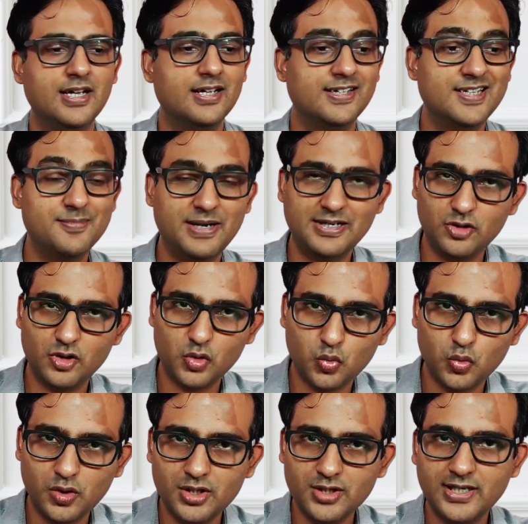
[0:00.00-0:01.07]
They might not
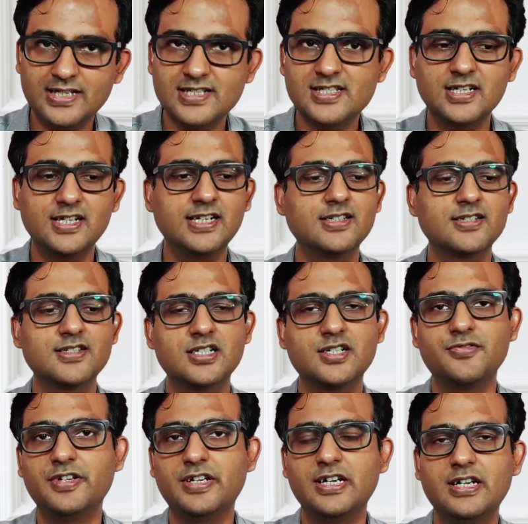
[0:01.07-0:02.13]
work and still get the
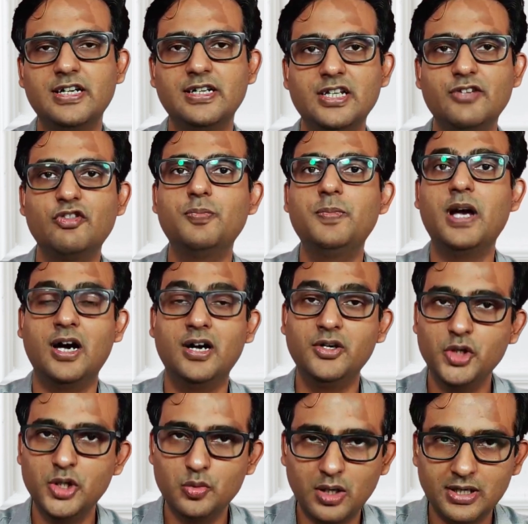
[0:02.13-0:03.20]
certificate. There would be
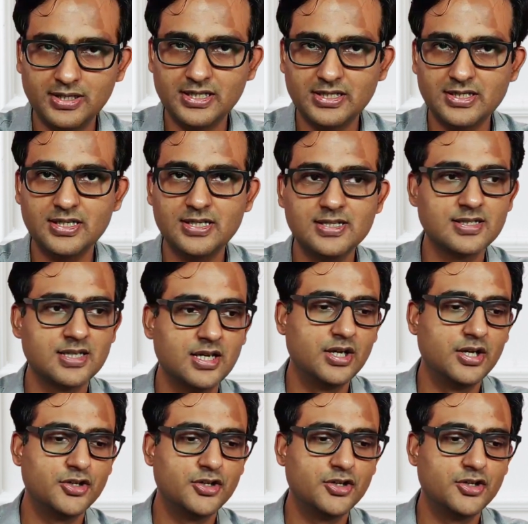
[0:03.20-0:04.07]
undue advantages.